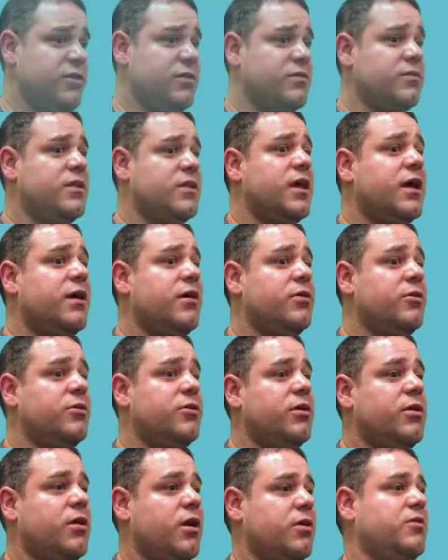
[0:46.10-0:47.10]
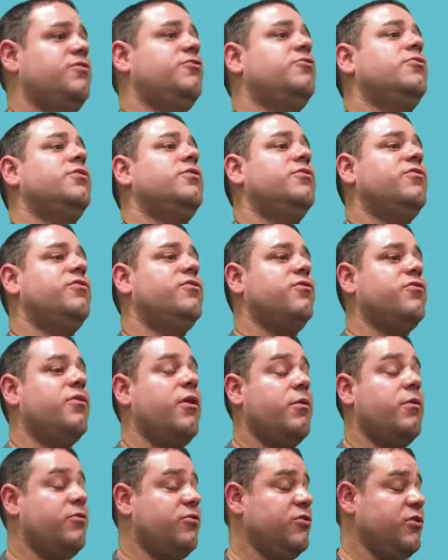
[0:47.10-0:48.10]
has allowed a lot of students,
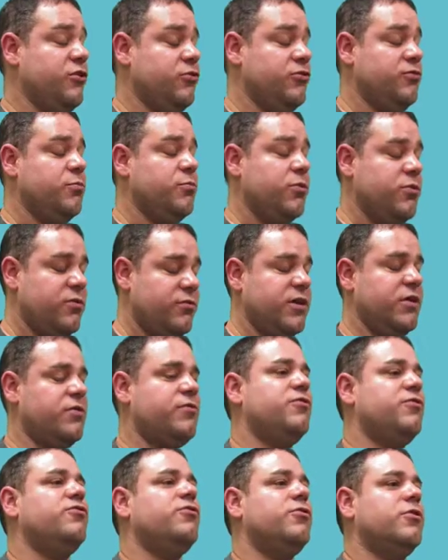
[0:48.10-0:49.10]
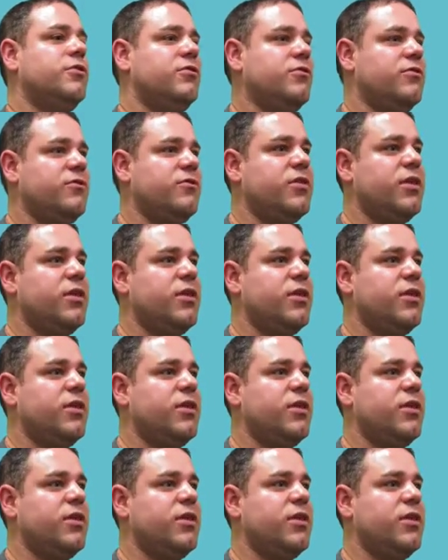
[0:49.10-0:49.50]
a huge motivator for students.